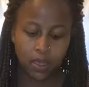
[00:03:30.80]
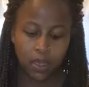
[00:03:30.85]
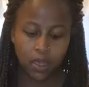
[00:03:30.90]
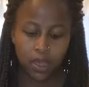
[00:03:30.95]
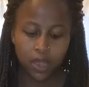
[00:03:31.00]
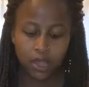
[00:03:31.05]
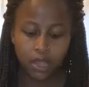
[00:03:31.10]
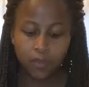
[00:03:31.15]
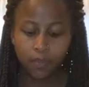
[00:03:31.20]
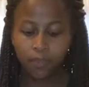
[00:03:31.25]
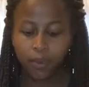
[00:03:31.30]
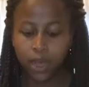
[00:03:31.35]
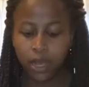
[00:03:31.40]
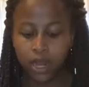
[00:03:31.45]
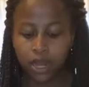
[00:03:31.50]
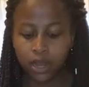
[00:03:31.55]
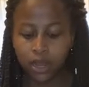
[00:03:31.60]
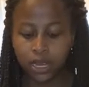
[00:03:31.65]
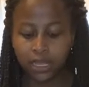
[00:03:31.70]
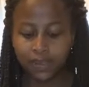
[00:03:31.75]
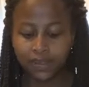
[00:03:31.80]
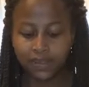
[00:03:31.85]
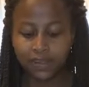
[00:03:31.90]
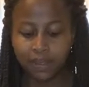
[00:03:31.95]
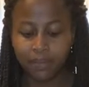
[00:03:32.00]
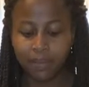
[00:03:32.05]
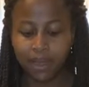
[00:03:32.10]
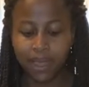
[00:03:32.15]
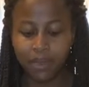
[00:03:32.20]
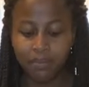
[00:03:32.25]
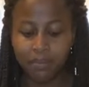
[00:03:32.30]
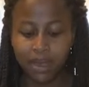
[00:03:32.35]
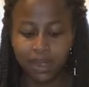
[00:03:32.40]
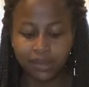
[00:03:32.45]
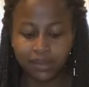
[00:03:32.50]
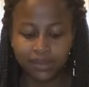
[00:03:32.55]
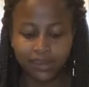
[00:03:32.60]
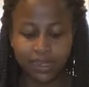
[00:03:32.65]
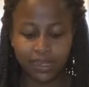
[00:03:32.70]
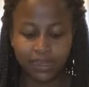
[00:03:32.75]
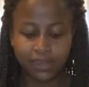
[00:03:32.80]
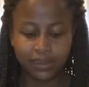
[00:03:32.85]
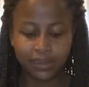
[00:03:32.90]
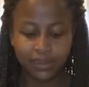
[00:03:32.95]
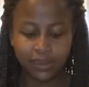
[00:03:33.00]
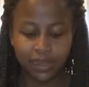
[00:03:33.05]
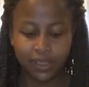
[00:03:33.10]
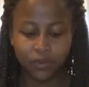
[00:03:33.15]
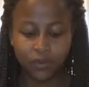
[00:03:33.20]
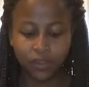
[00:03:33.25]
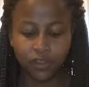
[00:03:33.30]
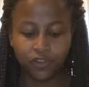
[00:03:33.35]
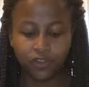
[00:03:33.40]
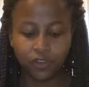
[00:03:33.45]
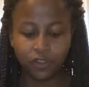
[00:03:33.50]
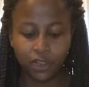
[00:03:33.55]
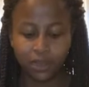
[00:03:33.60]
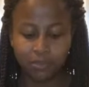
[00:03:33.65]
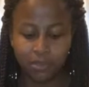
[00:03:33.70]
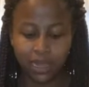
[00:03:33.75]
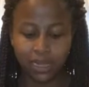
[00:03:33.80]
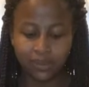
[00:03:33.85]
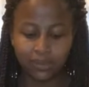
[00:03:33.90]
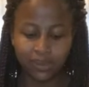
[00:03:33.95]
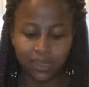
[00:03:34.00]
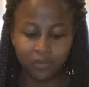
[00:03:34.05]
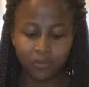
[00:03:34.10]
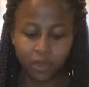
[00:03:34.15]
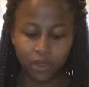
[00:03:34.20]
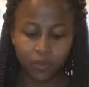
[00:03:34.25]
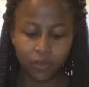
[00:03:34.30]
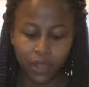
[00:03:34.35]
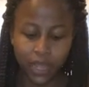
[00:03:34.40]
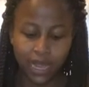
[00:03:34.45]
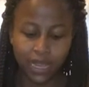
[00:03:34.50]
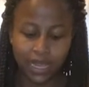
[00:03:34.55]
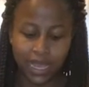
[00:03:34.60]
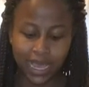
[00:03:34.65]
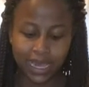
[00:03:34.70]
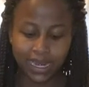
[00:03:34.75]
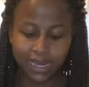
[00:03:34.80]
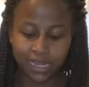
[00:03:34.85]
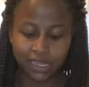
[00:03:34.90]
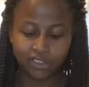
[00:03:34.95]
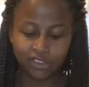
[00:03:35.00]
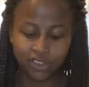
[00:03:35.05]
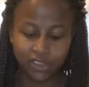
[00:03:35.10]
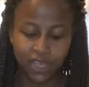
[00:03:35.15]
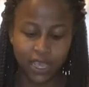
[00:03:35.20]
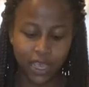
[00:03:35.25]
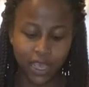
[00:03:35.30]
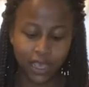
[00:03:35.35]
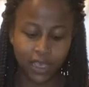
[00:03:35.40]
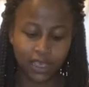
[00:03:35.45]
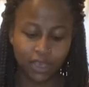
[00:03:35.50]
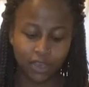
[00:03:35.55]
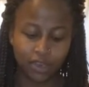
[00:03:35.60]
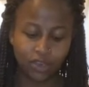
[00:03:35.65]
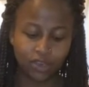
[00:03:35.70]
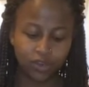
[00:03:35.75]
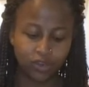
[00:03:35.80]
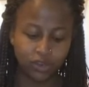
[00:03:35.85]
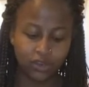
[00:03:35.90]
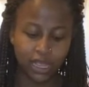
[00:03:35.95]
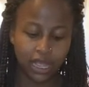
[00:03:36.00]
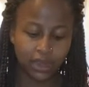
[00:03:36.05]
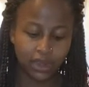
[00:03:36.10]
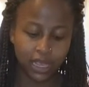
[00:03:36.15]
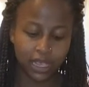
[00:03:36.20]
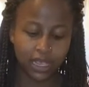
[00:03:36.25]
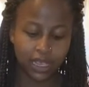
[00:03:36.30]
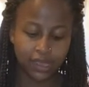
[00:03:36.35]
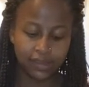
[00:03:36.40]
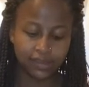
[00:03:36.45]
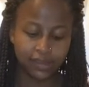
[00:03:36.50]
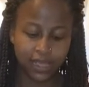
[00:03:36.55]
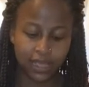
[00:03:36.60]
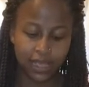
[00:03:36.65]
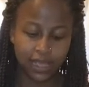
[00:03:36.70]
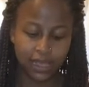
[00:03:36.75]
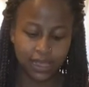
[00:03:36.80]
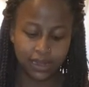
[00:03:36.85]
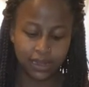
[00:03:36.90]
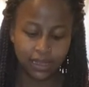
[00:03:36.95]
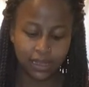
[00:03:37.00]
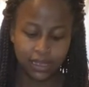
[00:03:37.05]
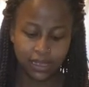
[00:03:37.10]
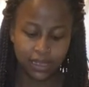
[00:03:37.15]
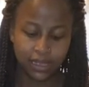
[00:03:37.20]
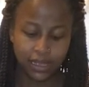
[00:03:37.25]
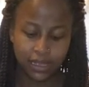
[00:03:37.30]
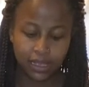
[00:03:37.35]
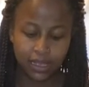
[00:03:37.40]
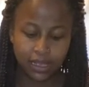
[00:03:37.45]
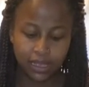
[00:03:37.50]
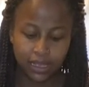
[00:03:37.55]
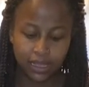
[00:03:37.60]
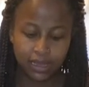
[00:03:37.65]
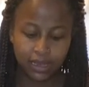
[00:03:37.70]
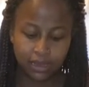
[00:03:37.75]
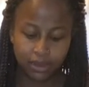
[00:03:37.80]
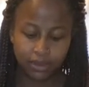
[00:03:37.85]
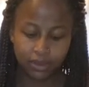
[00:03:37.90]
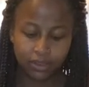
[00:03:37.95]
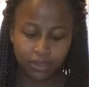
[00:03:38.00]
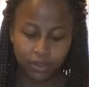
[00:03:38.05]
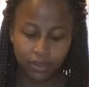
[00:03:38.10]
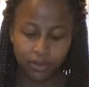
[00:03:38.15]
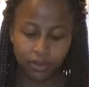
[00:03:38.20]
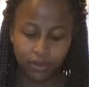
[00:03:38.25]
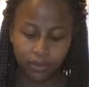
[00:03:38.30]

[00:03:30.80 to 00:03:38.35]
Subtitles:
The butter is semi-melted. It was fully melted, but while adding it to the egg, it cooled down, I guess, and there you go.